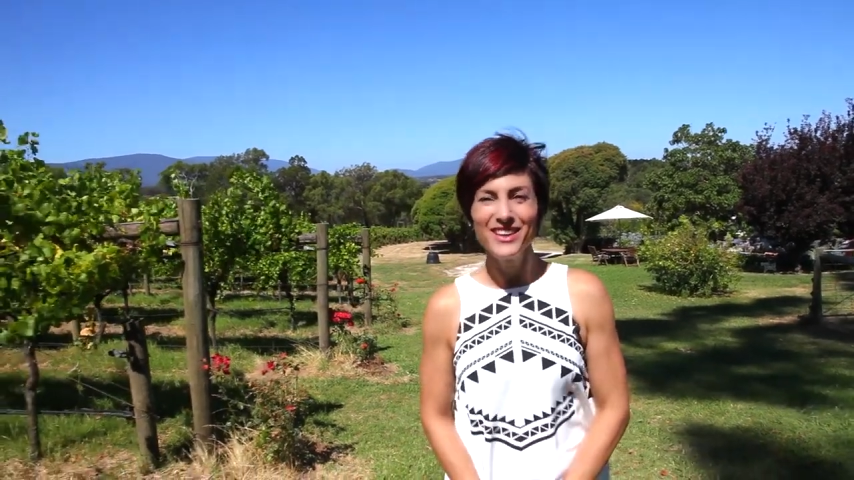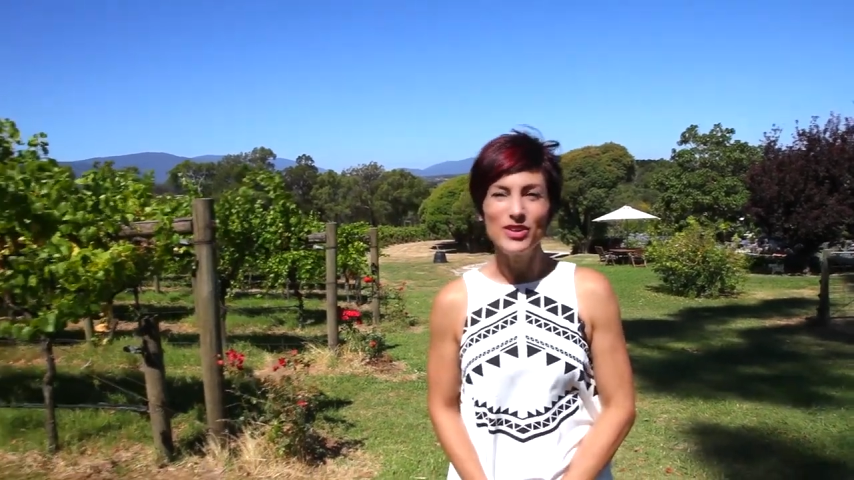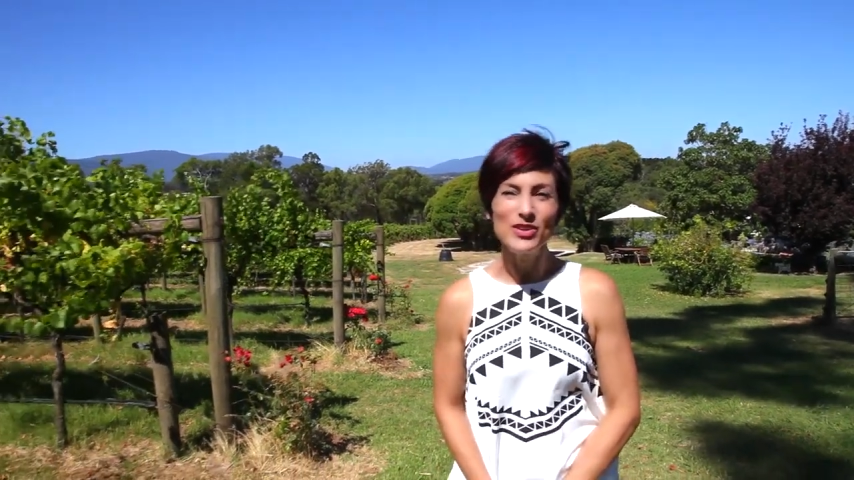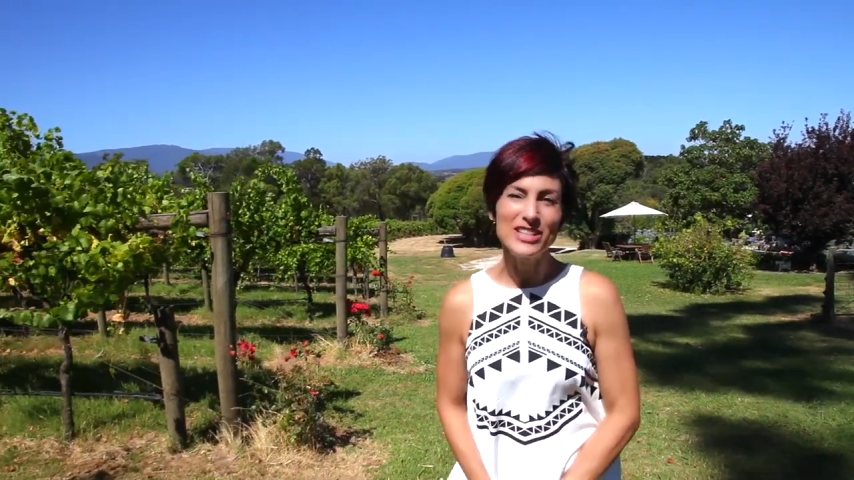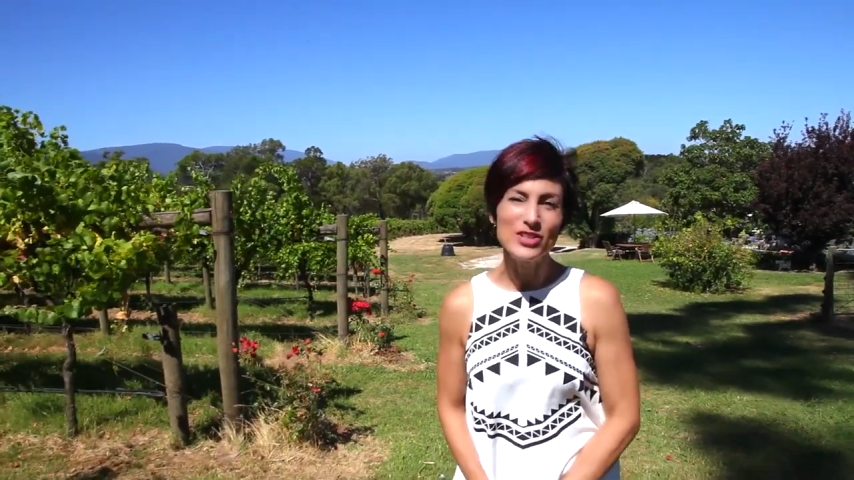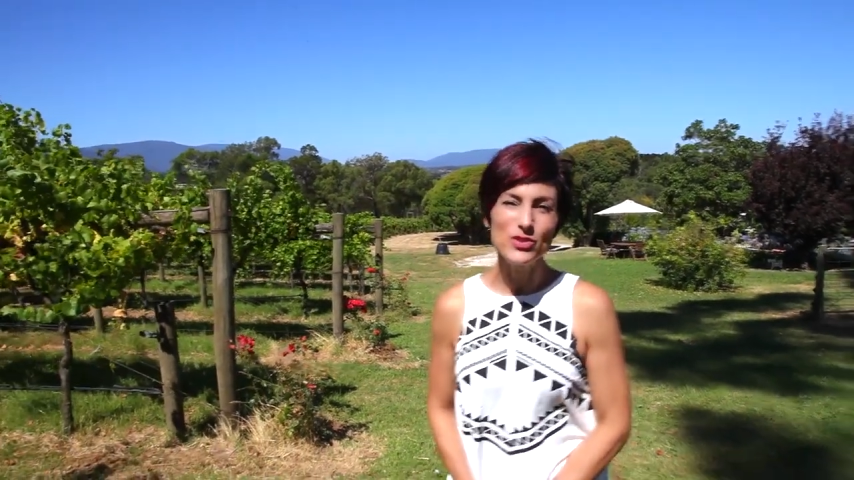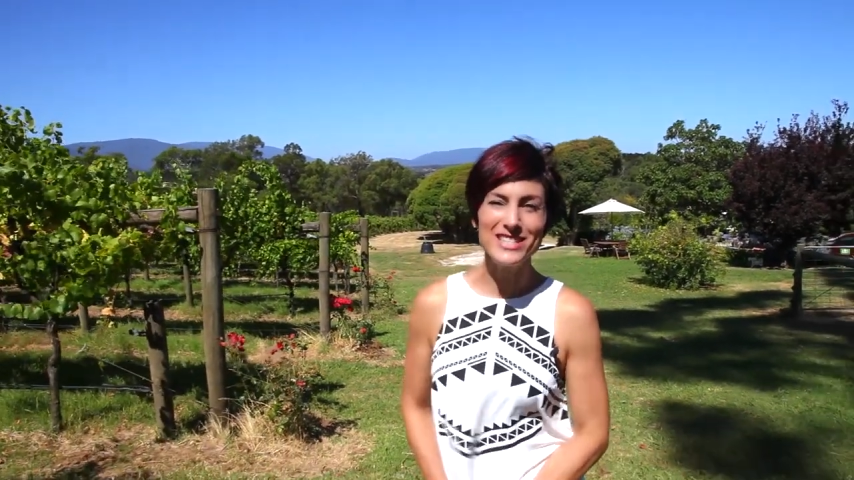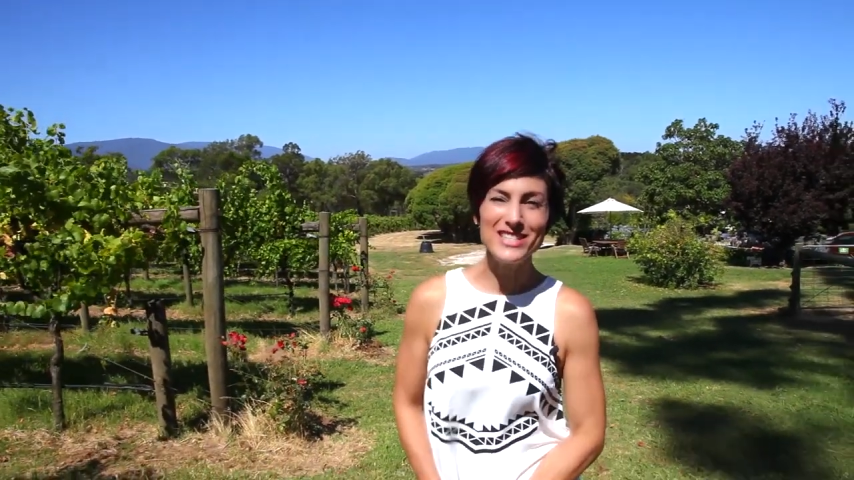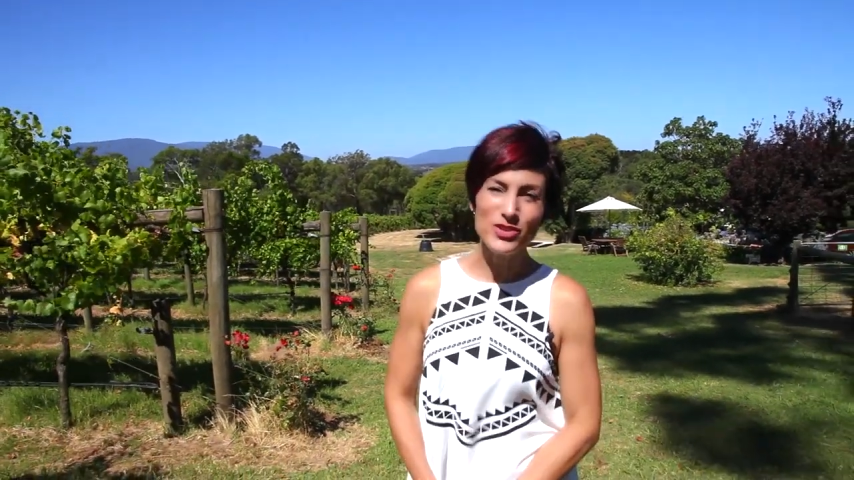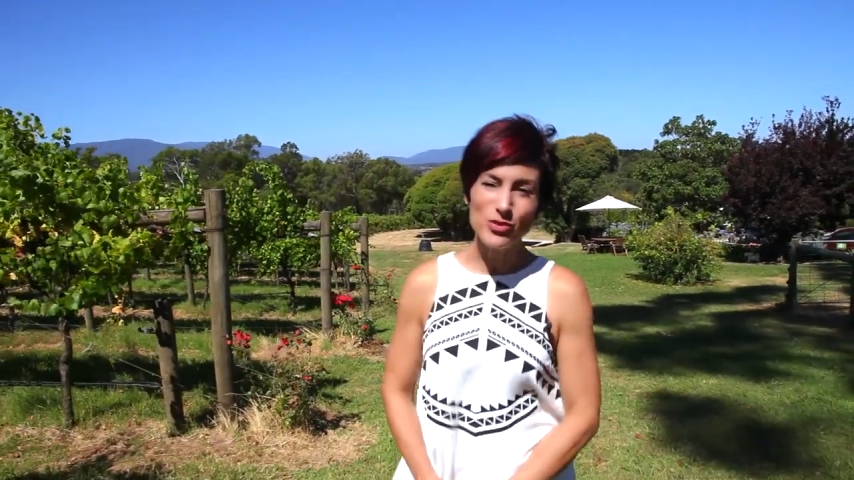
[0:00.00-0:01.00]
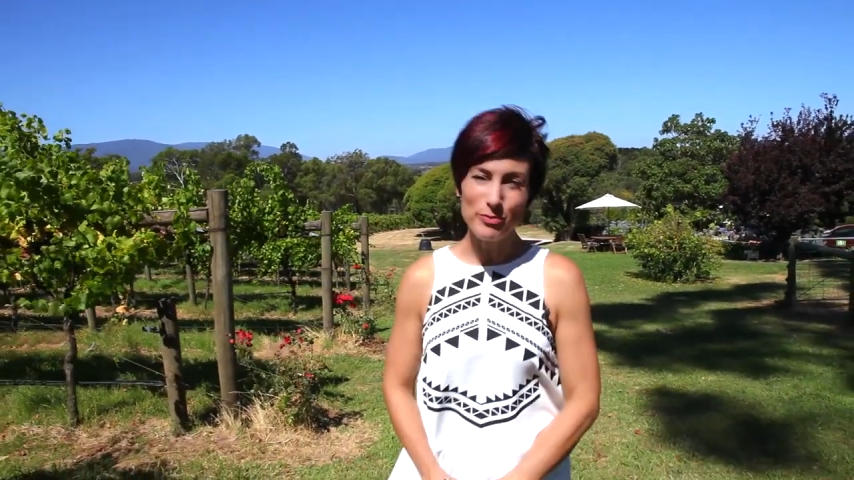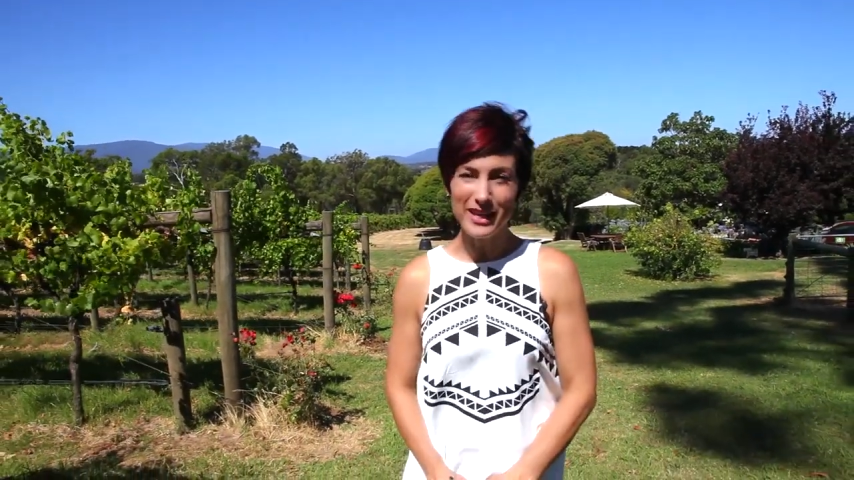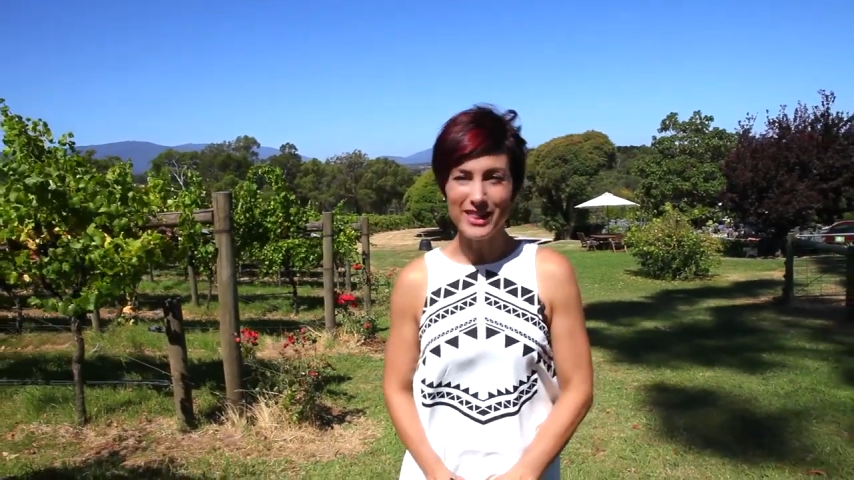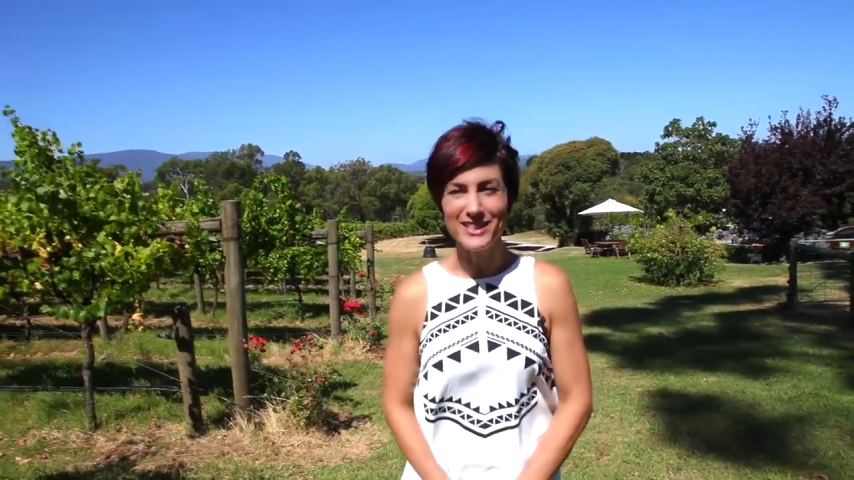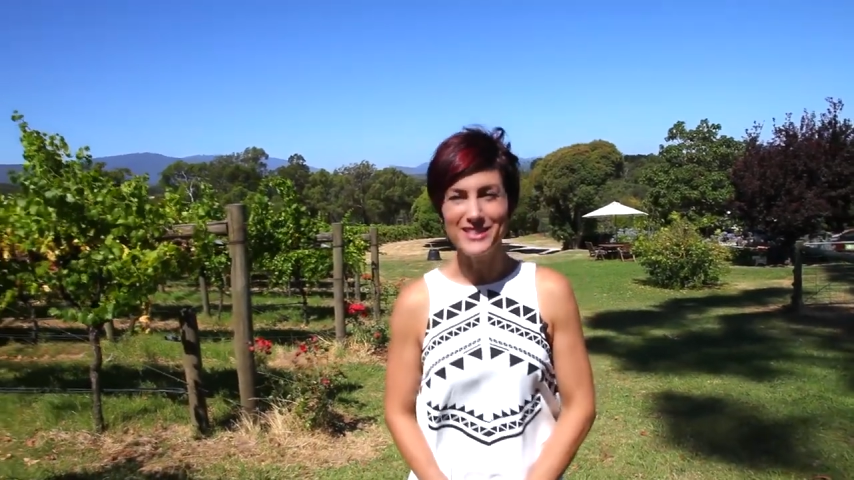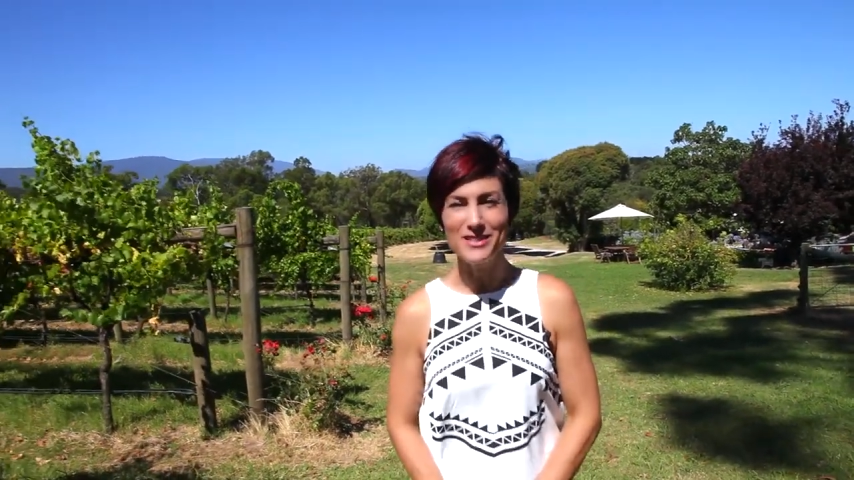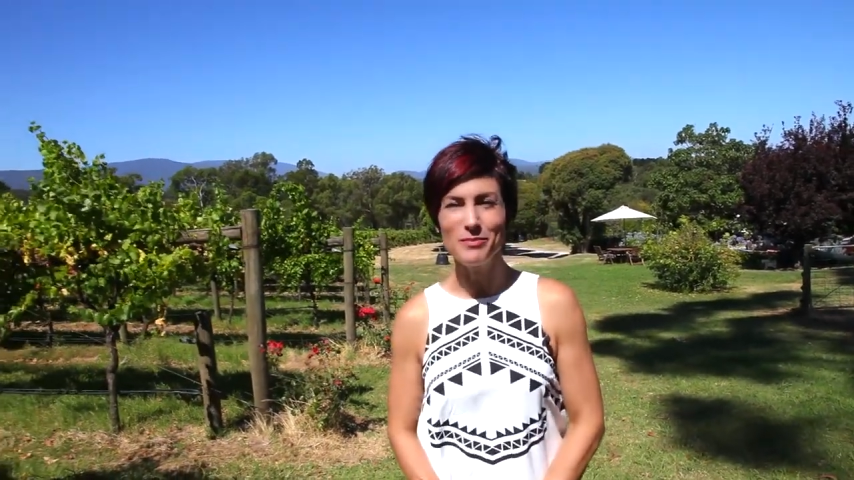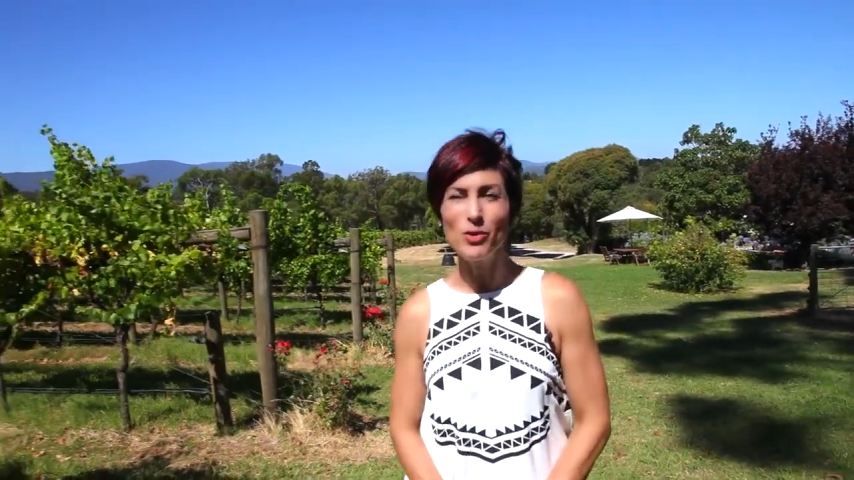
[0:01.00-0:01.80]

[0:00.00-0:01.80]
Using traditional methods,